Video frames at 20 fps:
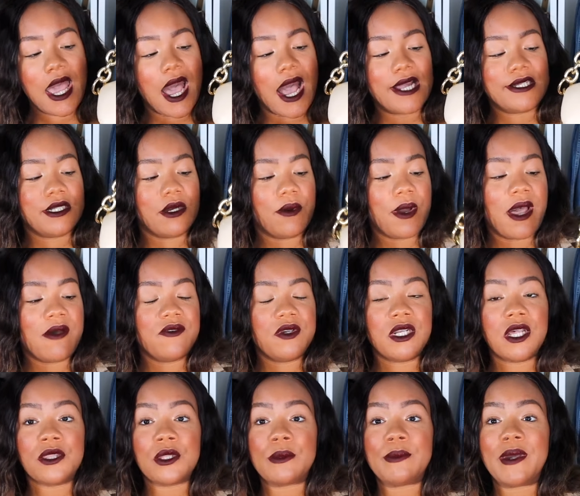I don't have
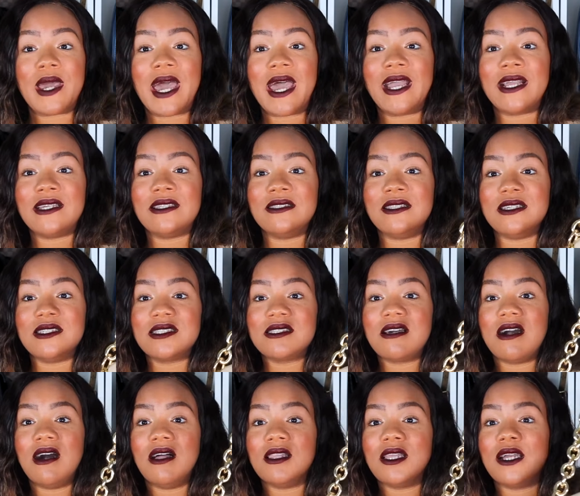another bag this
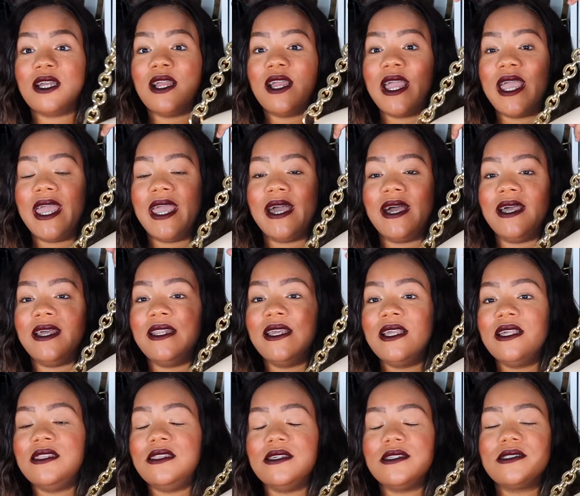color and
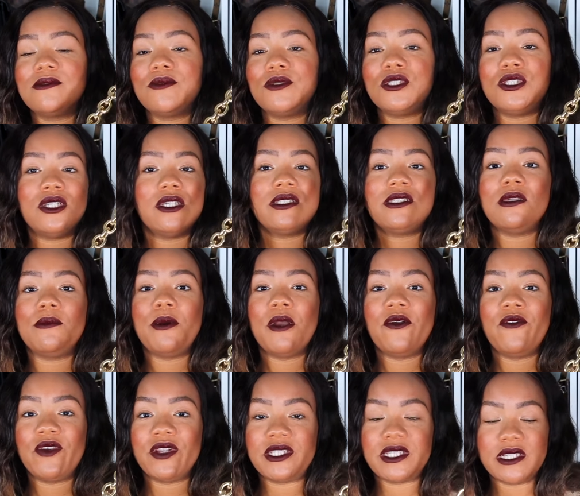this was just the
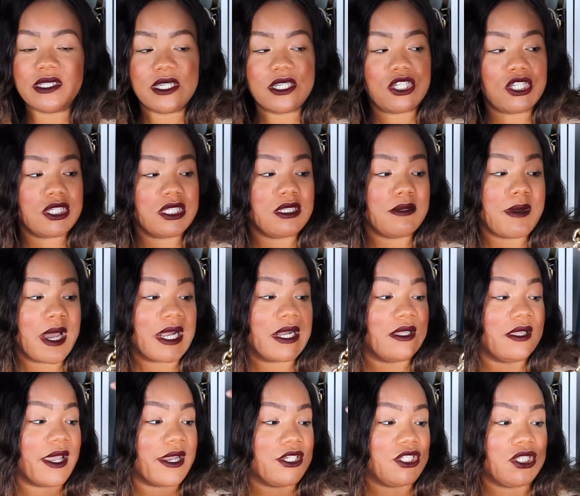perfect addition to my
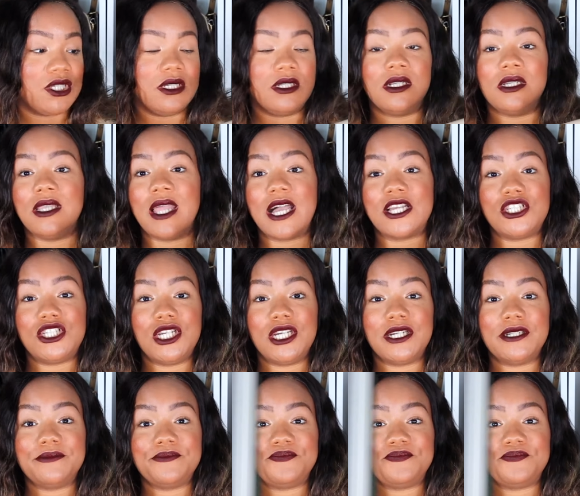collection last year.